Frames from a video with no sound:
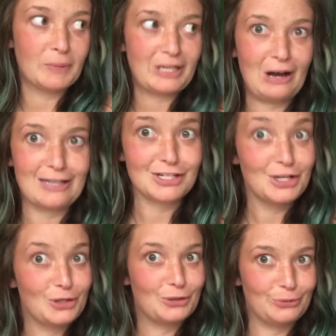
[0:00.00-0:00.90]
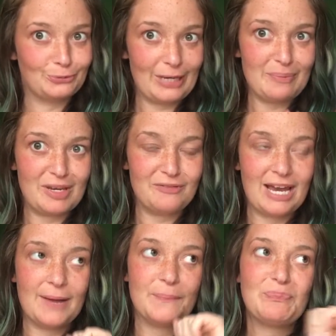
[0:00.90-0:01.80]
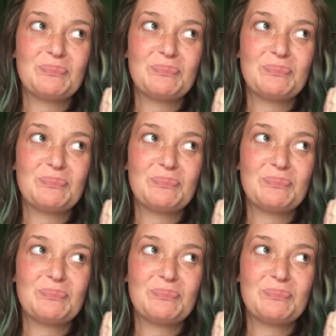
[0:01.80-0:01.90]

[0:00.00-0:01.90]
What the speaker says: my gosh, creepy, right?